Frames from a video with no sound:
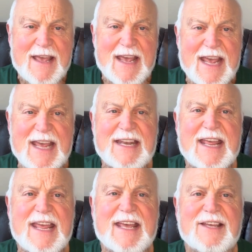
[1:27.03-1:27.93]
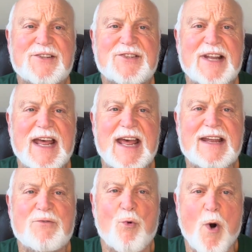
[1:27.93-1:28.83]
It is
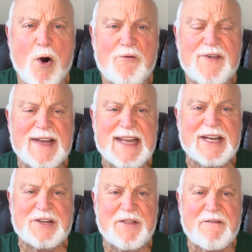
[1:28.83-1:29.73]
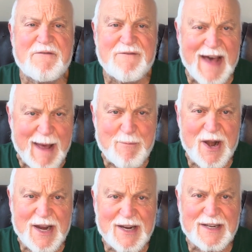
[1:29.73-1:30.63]
woven into the
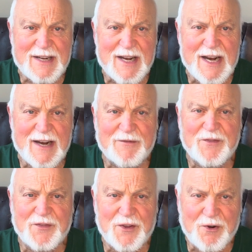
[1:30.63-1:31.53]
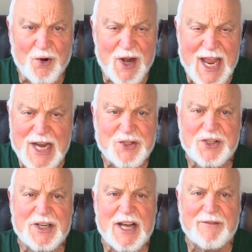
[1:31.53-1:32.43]
fabric of the
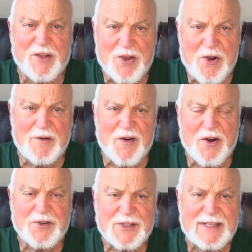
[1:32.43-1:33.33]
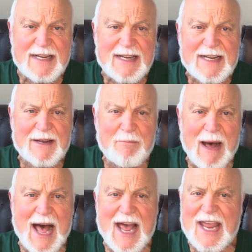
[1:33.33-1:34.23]
creation of the universe
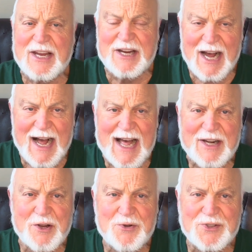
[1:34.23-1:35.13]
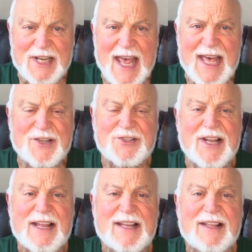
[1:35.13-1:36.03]
by a God who
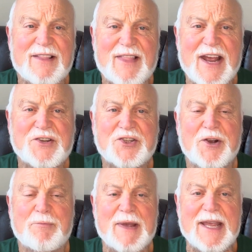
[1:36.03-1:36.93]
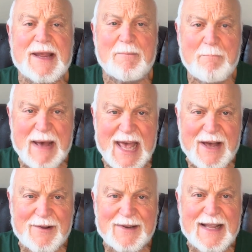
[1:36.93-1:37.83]
says they shall be
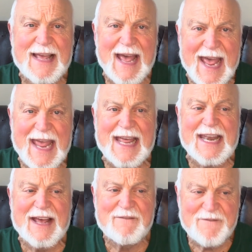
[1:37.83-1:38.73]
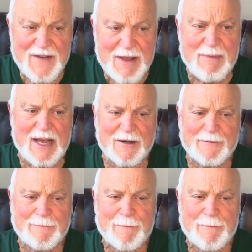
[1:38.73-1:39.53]
male and female.